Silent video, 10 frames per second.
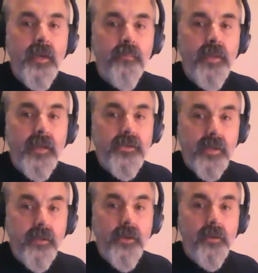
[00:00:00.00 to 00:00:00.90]
playing
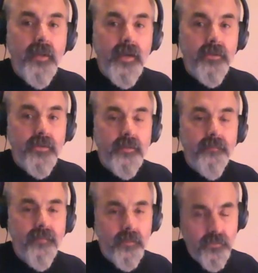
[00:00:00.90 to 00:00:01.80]
single note lines,
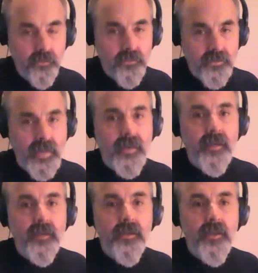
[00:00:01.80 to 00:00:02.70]
fiddle tunes, that
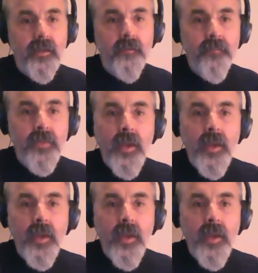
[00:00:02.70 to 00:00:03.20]
kind of thing.